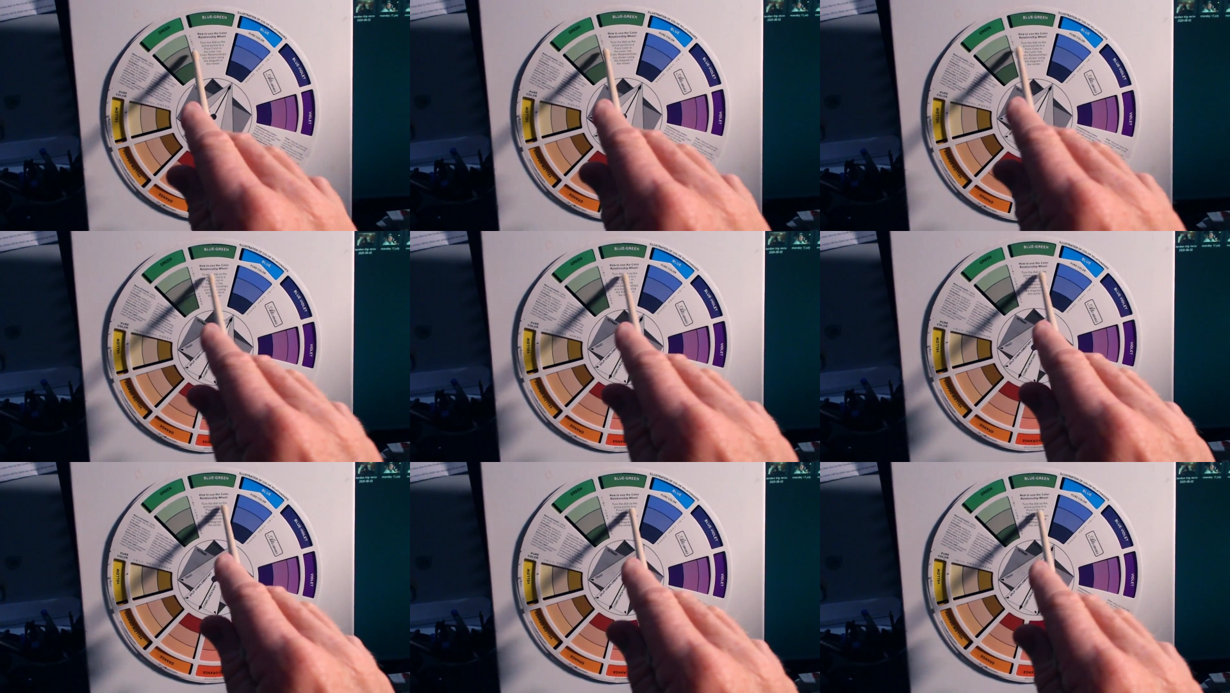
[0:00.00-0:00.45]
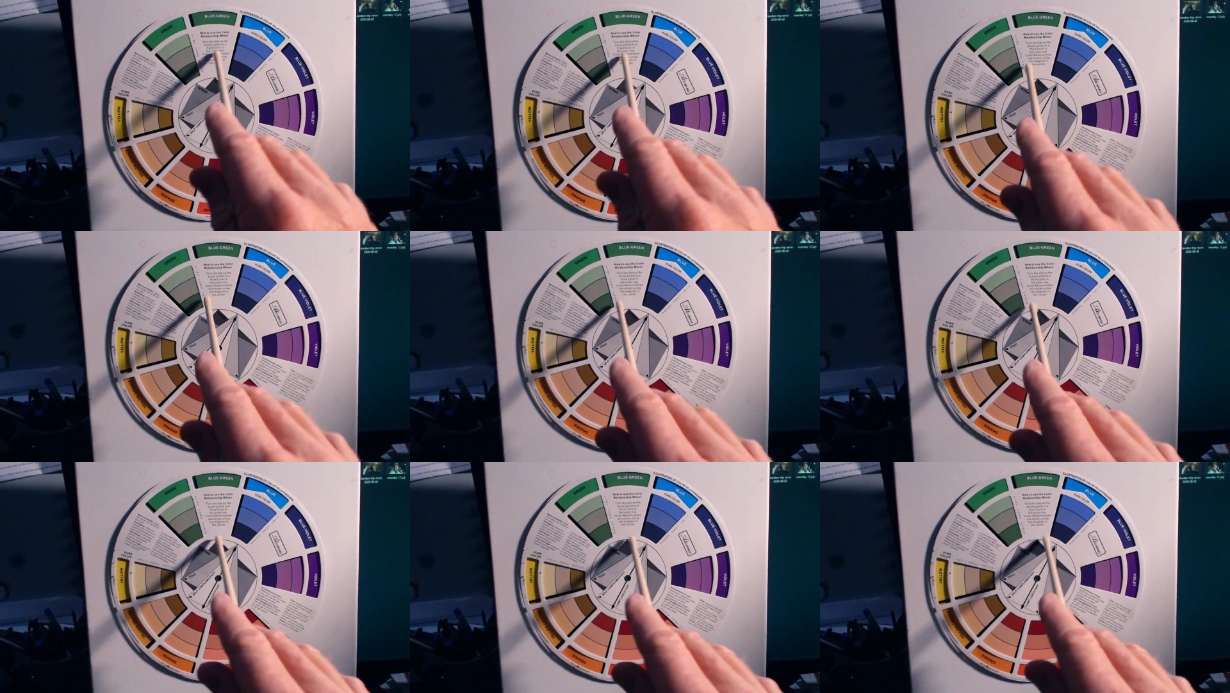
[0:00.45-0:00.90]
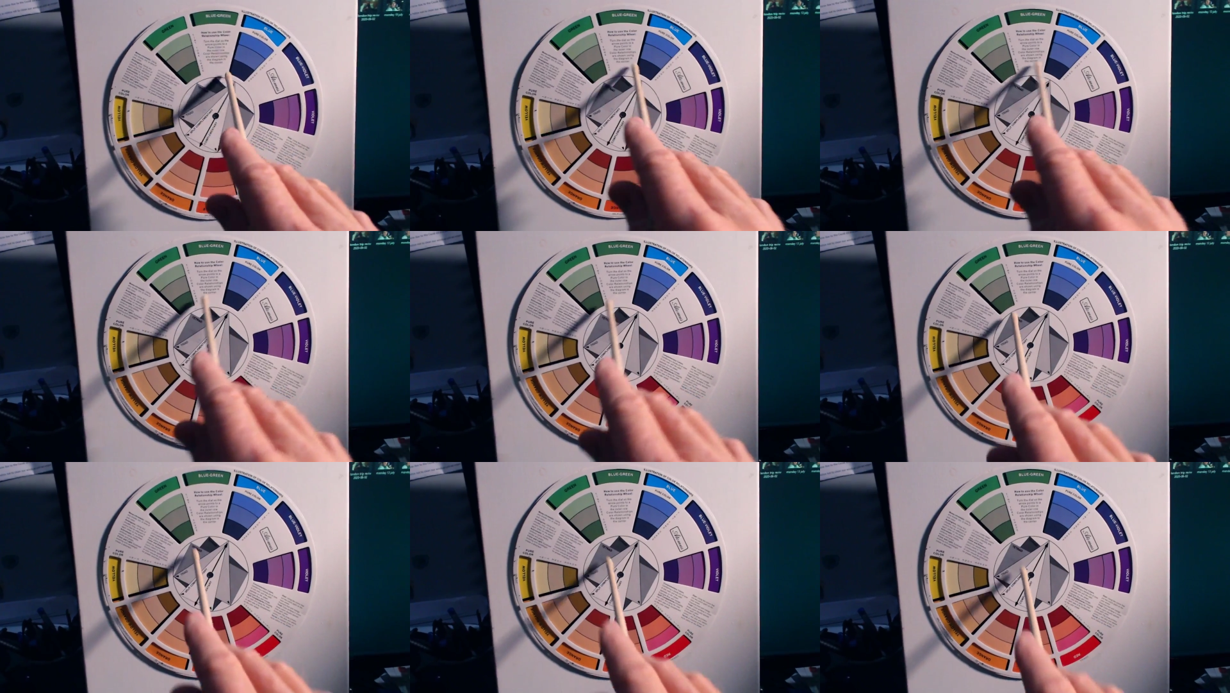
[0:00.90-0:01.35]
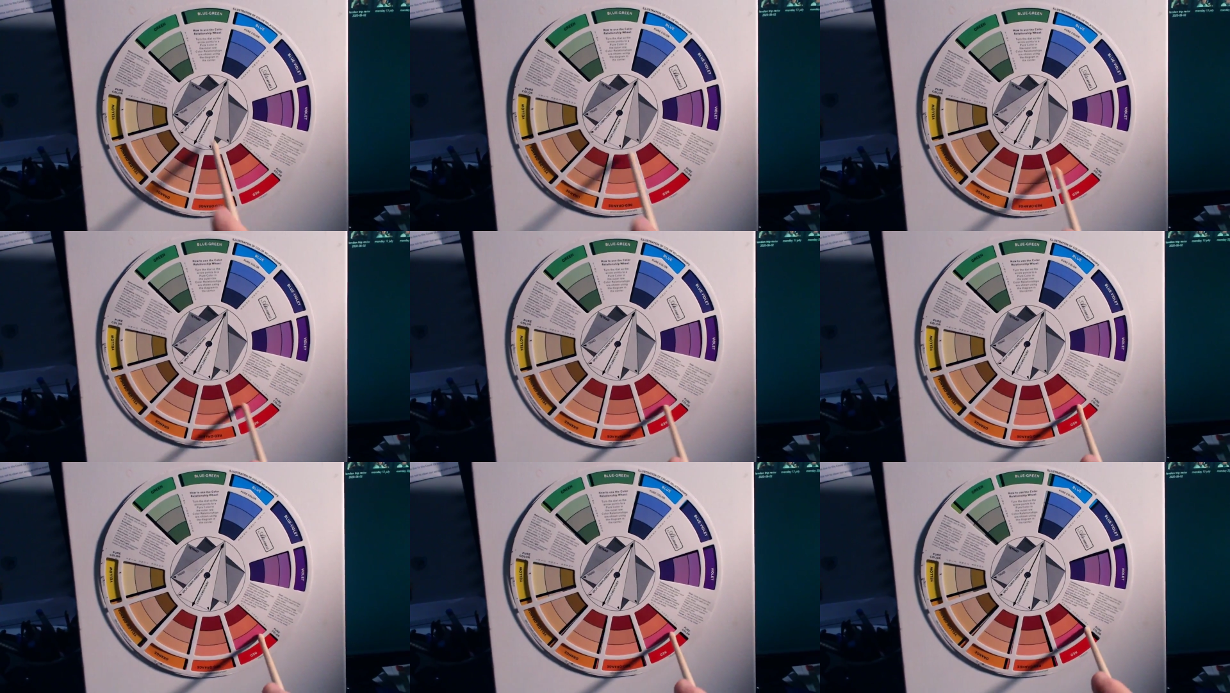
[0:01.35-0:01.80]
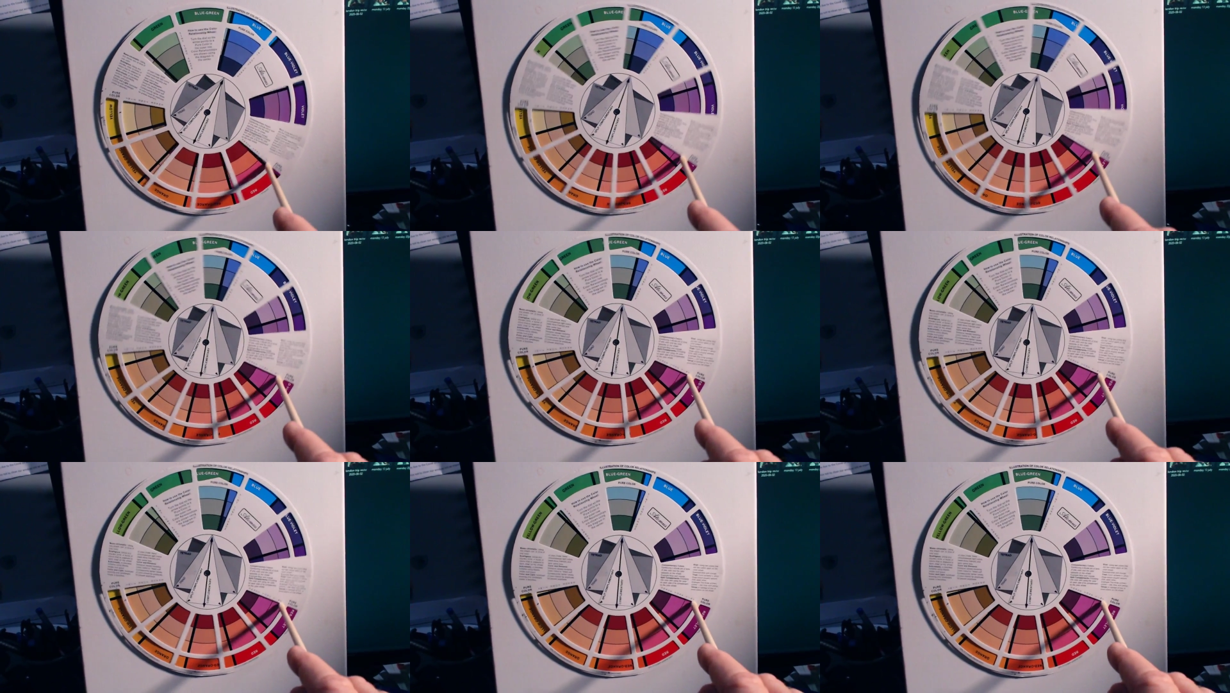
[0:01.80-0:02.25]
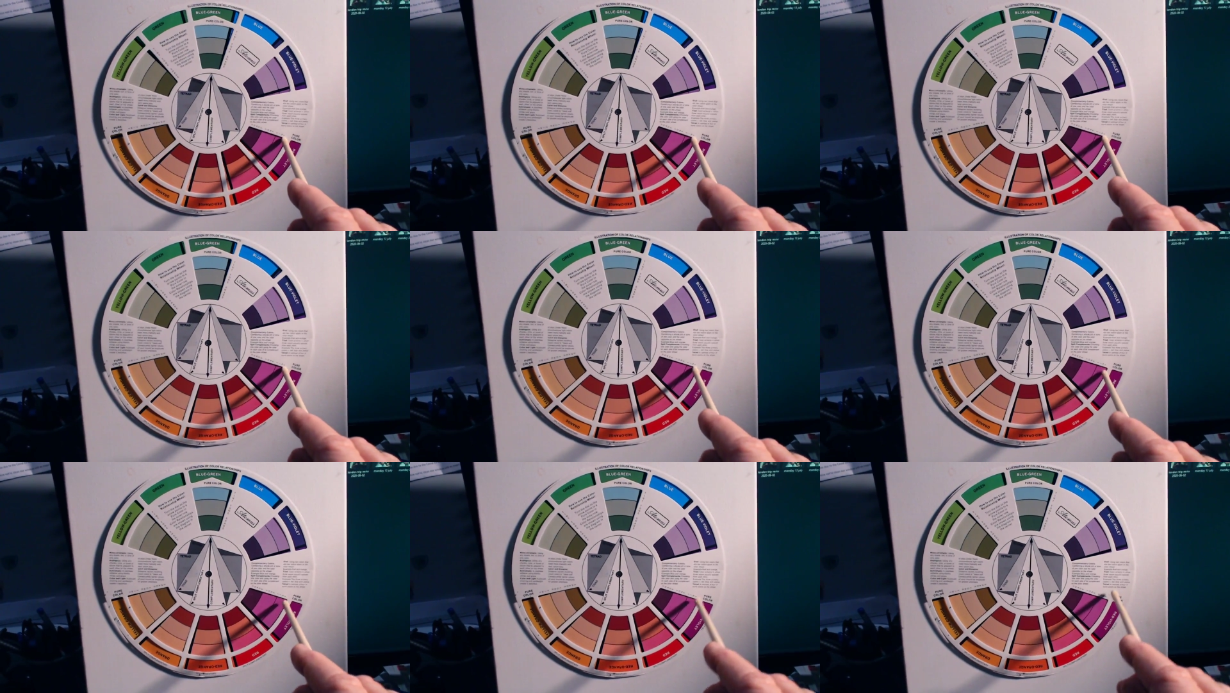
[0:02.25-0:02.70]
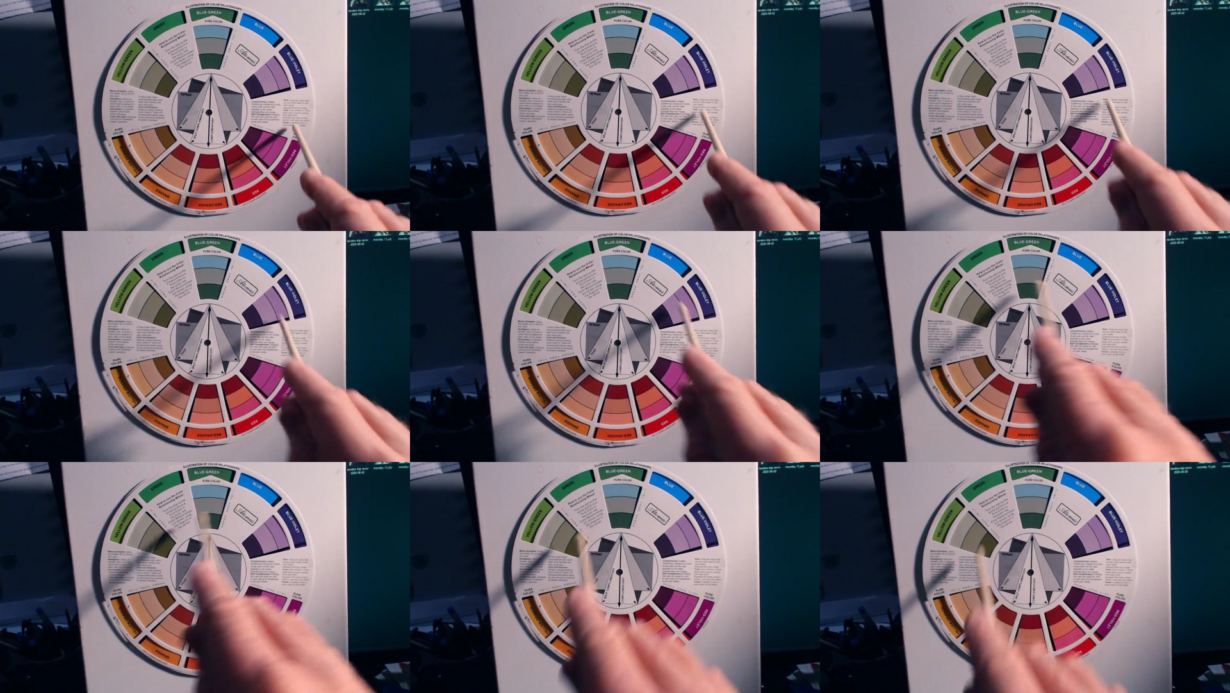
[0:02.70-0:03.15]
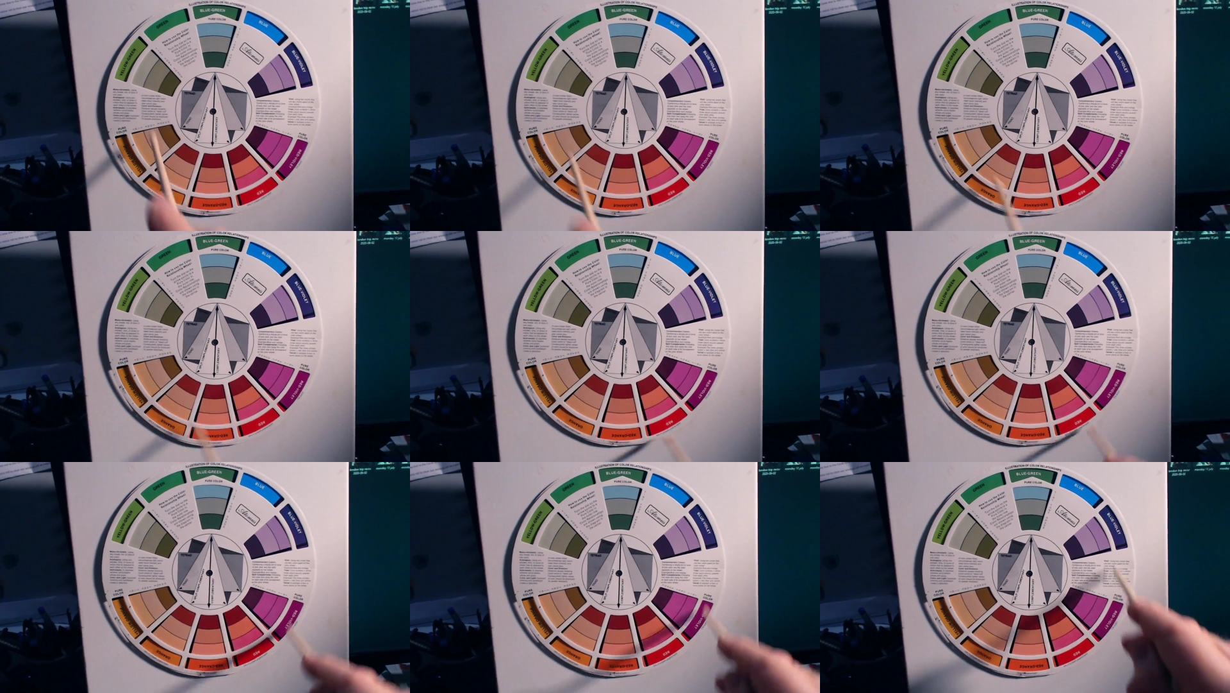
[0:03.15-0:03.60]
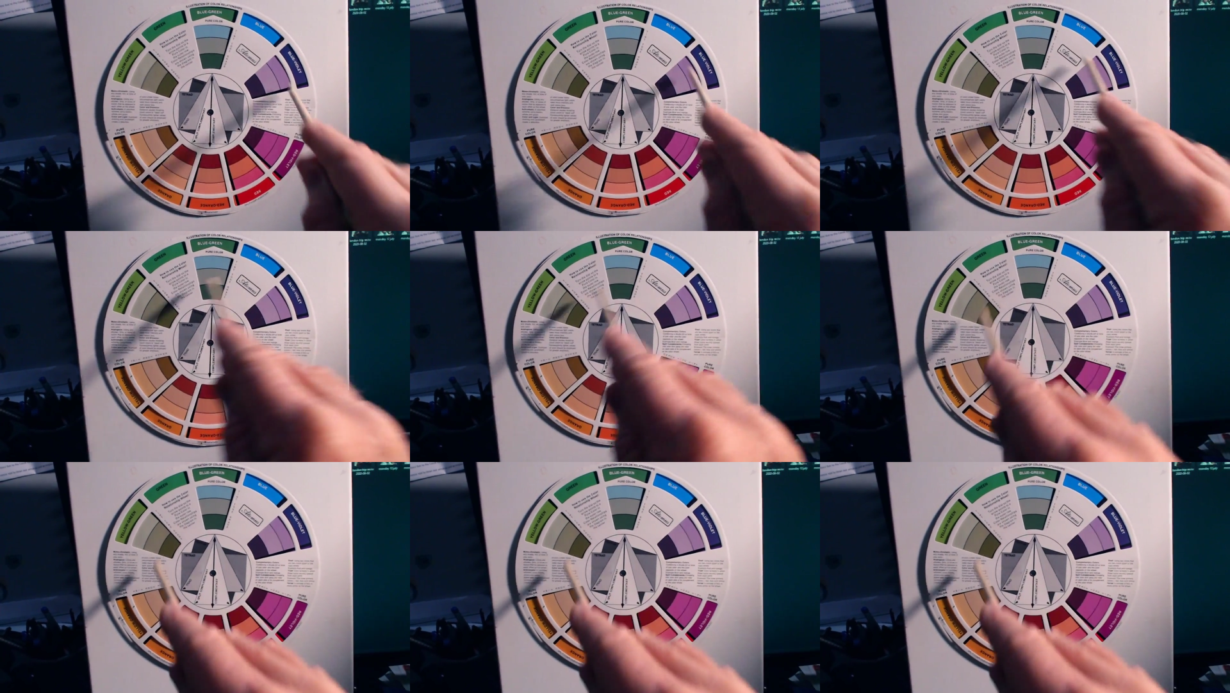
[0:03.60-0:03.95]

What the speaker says: [unreadable: no face in view]